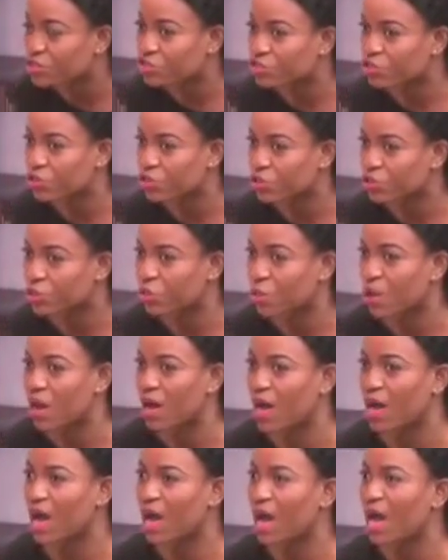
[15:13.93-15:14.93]
You know,
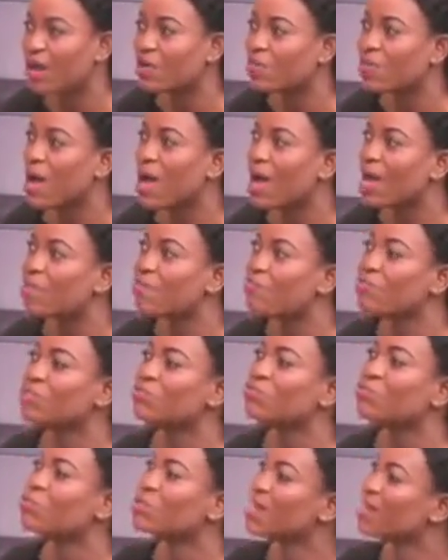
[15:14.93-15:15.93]
I
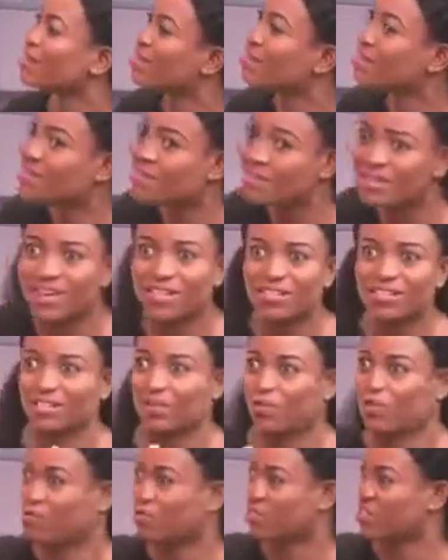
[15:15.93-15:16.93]
wish we would engage
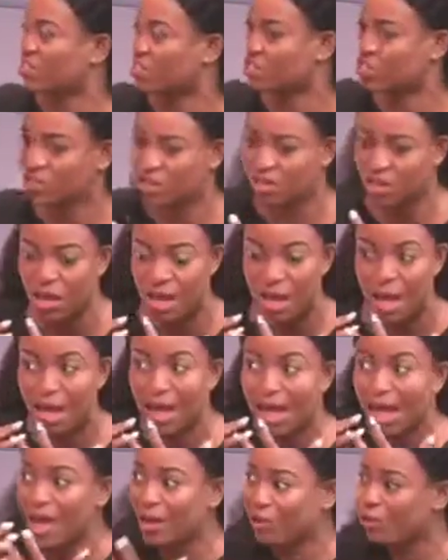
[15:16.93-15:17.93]
the conversation
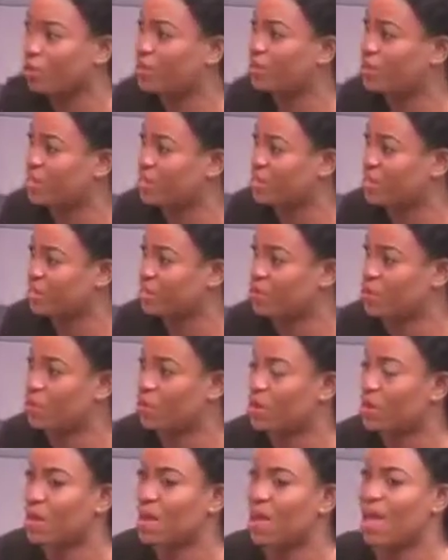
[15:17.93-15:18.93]
head on, face
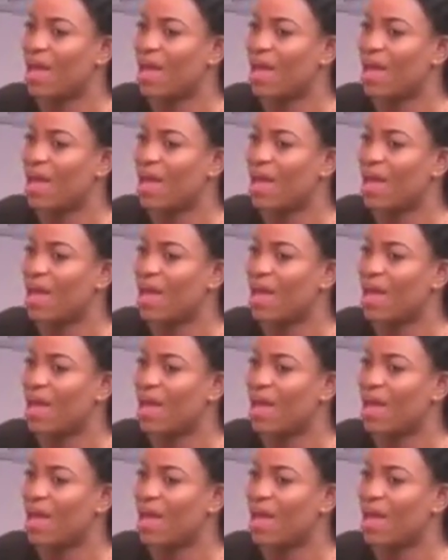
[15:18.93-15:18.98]
on,